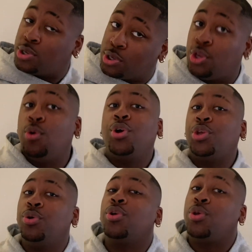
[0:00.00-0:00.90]

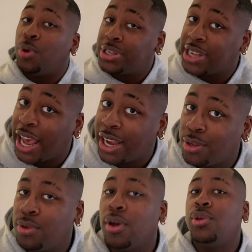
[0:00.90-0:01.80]
you attacked
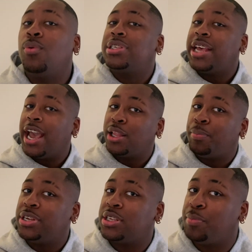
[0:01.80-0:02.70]
a
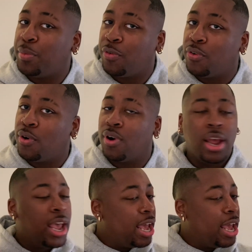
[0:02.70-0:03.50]
piece of me before.